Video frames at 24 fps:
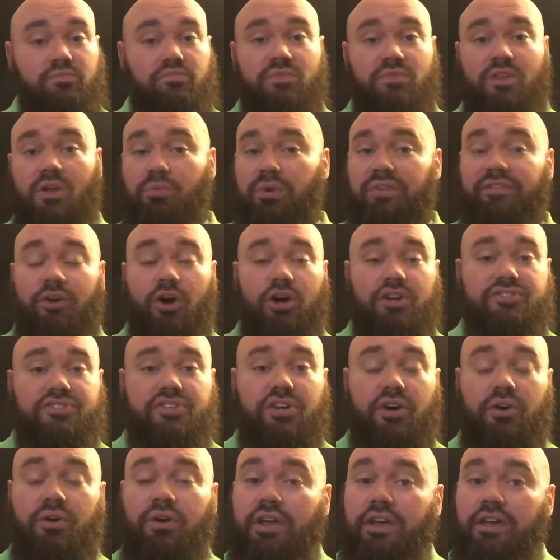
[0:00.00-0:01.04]
We've
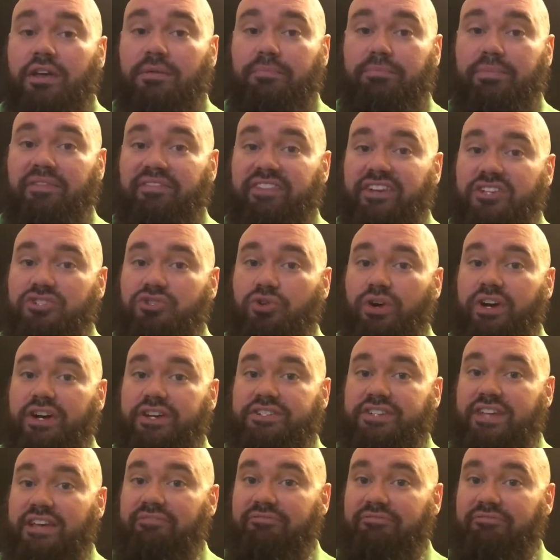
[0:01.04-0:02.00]
also been victorious